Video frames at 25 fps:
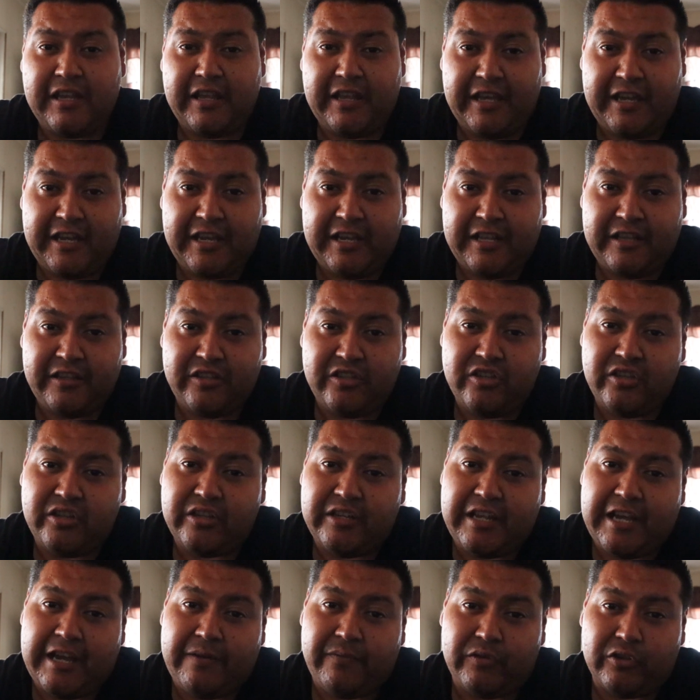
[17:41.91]
and you
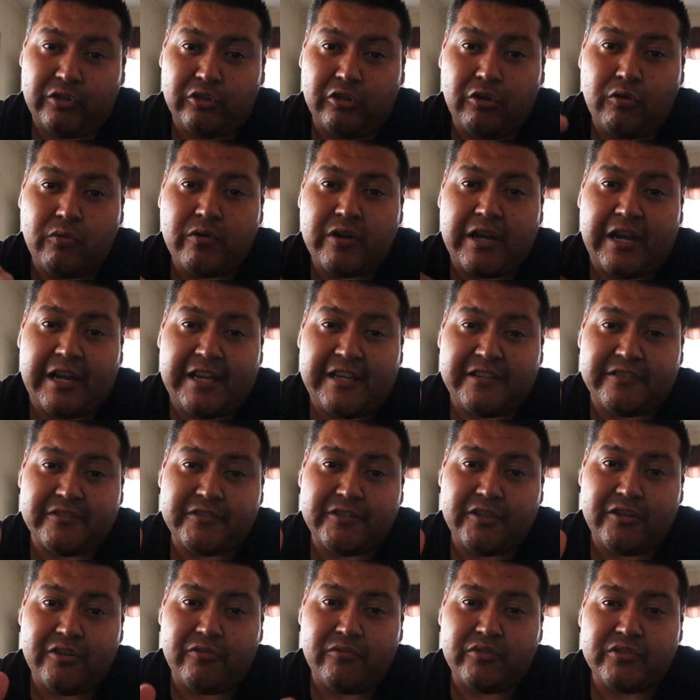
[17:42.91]
can have a lower
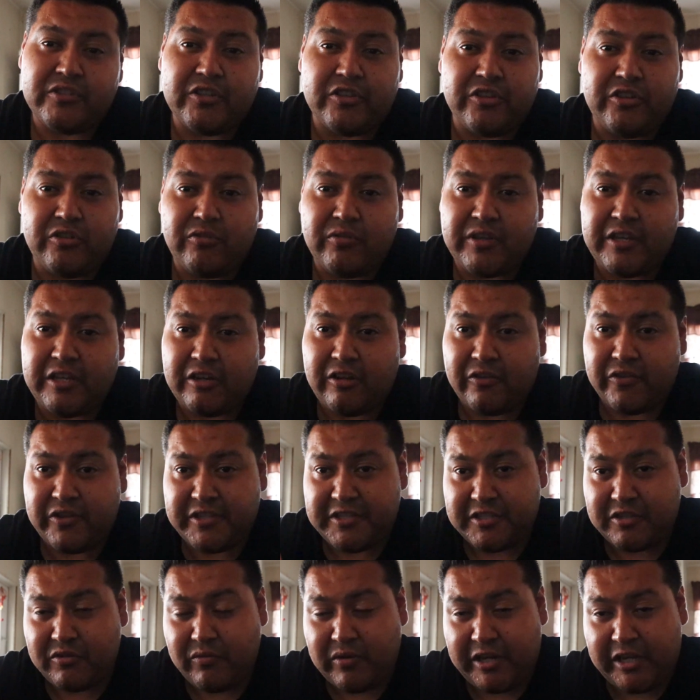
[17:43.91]
ISO, so you don't get all
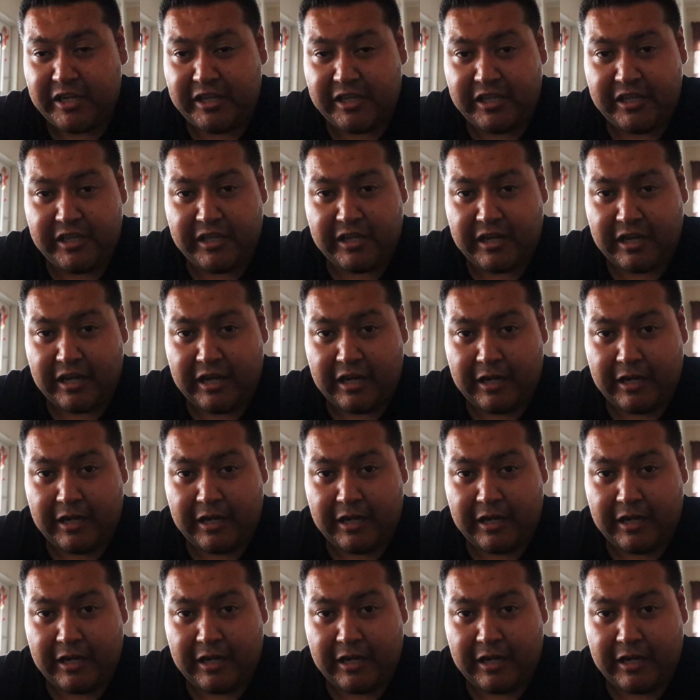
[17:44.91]
this grainy